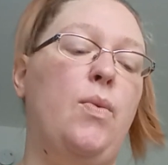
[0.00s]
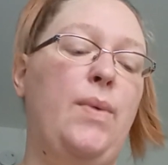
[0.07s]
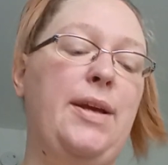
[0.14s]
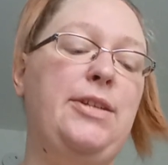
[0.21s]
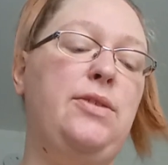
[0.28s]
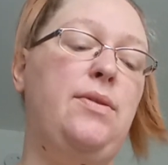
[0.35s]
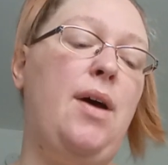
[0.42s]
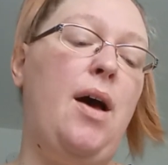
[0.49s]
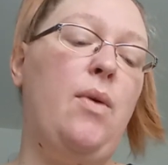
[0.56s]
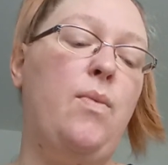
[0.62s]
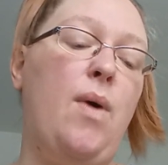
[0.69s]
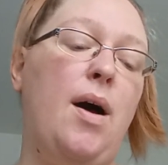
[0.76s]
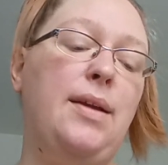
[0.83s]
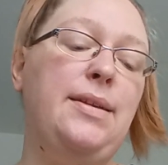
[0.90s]
We do
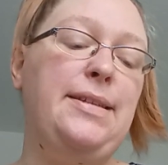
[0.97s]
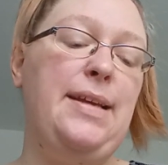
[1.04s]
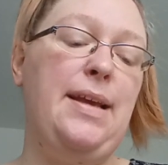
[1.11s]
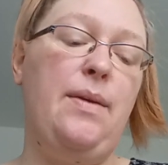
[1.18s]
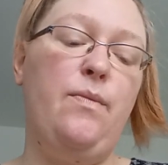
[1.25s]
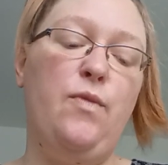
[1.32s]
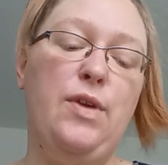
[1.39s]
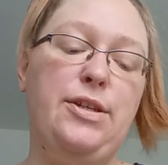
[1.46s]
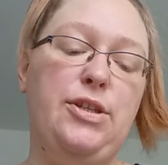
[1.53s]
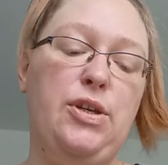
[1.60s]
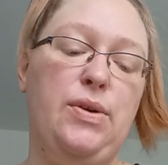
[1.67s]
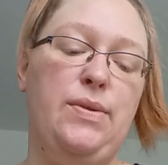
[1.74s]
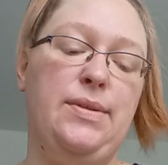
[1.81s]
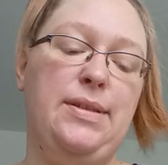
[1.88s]
not want him
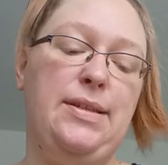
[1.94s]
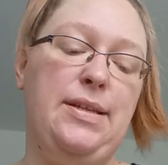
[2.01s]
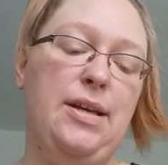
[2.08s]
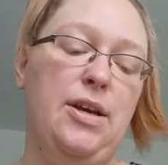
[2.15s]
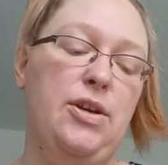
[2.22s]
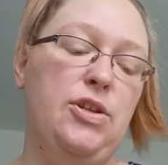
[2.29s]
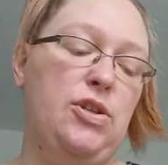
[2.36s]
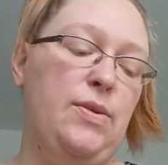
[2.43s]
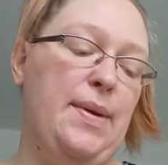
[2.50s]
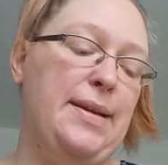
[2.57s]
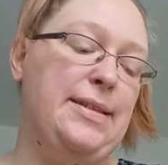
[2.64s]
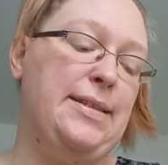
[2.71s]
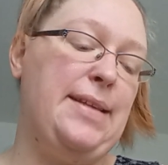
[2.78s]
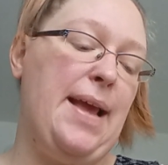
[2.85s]
reduced to
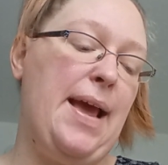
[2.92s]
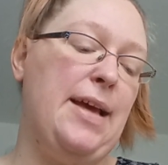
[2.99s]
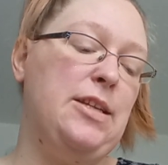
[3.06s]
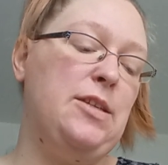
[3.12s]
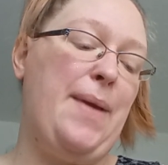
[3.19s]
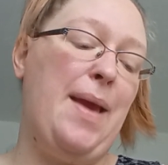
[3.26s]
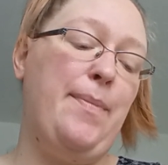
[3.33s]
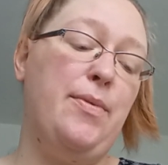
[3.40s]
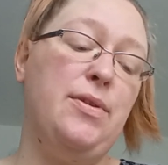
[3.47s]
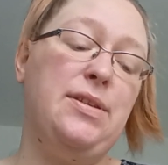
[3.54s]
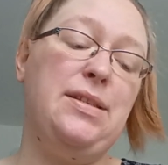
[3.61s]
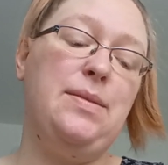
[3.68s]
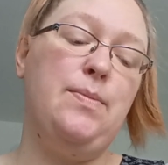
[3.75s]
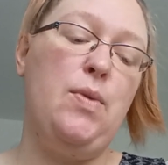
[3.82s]
a
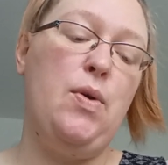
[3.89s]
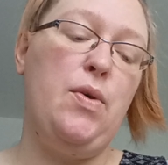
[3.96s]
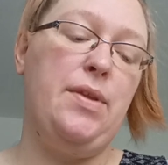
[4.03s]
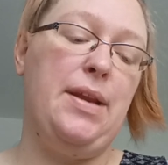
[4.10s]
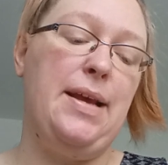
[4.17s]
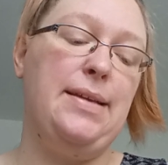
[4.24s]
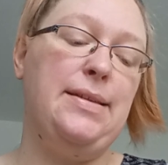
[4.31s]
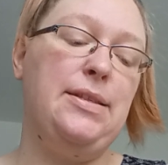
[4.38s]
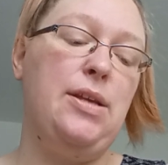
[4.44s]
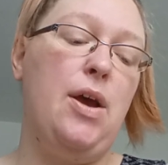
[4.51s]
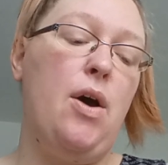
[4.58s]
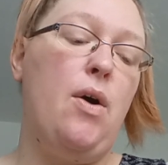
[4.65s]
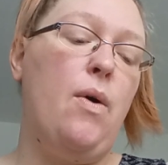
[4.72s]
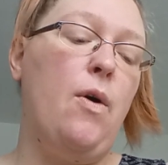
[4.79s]
sandpaper smoothness,
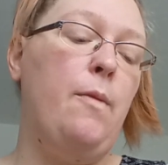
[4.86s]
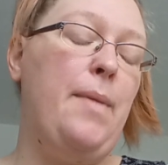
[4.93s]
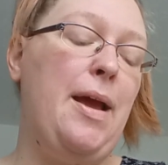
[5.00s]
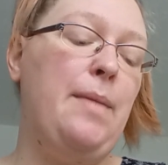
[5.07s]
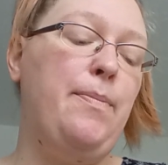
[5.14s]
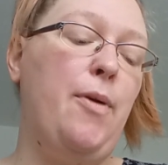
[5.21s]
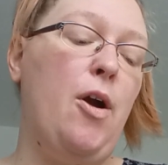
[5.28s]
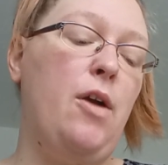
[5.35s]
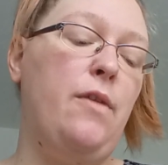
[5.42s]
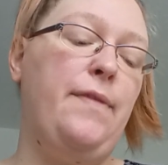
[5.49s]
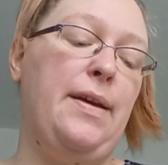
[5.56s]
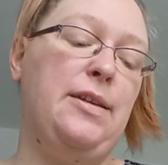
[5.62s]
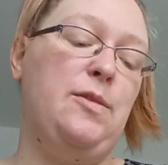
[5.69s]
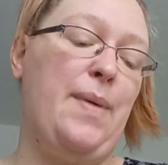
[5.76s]
or made
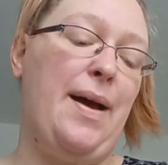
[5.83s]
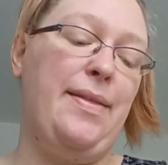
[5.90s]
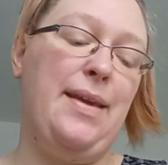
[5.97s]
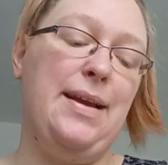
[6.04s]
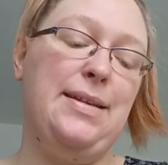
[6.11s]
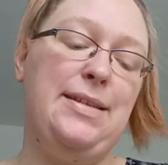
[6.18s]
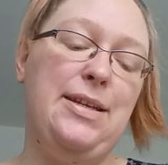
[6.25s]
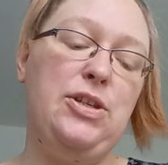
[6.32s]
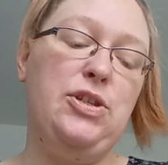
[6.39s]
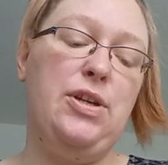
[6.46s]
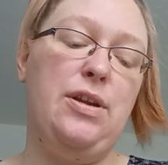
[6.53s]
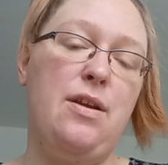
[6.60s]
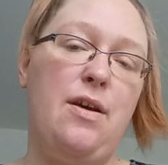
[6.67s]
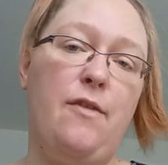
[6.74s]
perfect by the
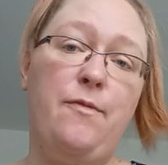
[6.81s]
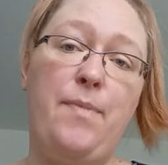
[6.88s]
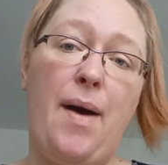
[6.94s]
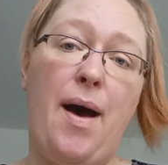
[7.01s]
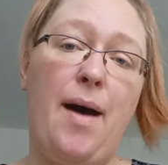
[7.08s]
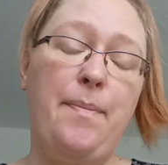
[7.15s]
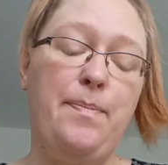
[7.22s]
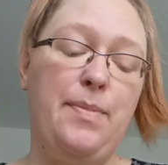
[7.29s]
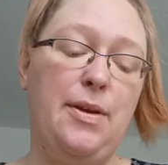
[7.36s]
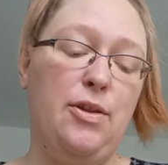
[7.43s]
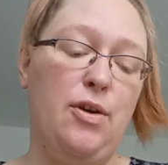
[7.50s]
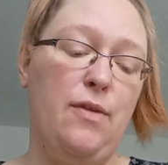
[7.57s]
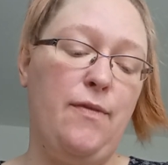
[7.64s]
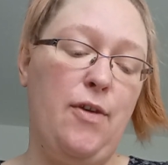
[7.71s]
addition of
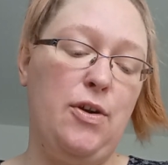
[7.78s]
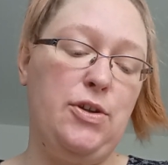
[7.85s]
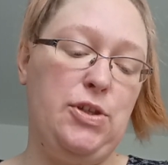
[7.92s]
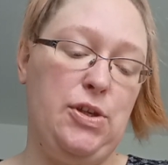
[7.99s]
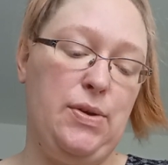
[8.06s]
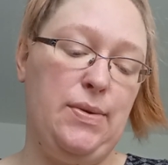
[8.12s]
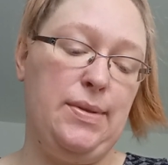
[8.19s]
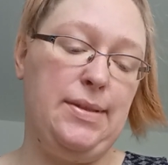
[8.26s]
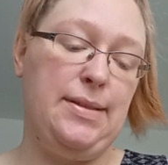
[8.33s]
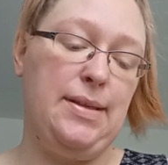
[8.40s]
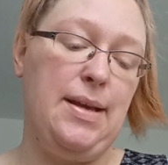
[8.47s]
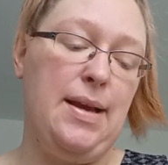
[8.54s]
popular virtues.